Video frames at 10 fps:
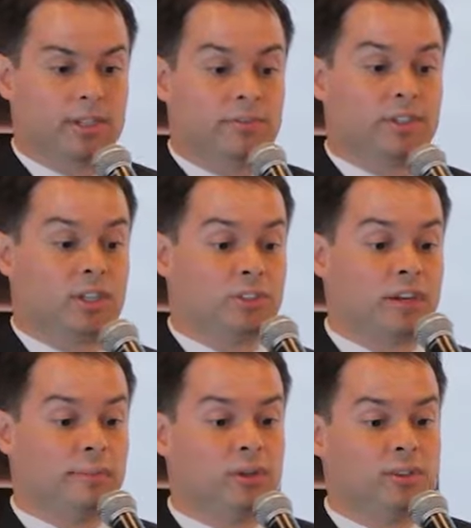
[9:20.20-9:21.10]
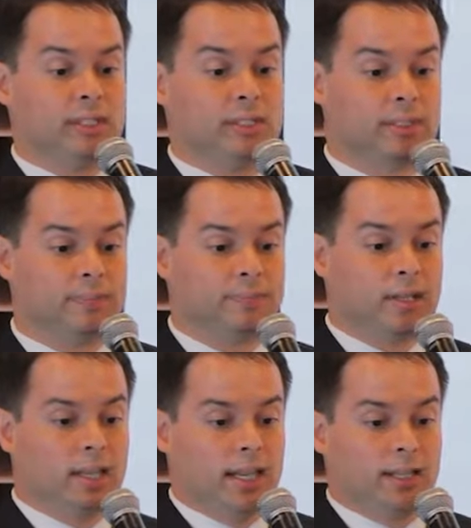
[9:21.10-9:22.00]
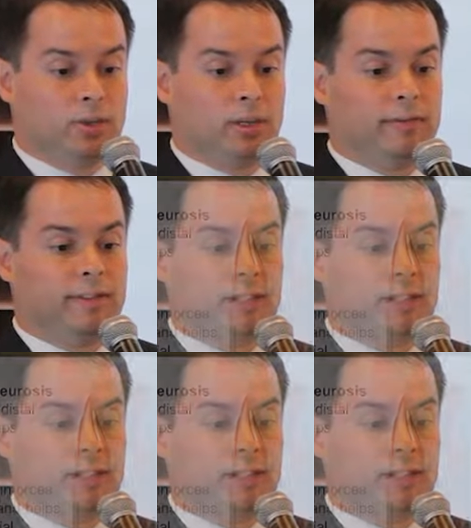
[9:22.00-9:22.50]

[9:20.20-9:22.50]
the lacertus fibrosus. It's sort of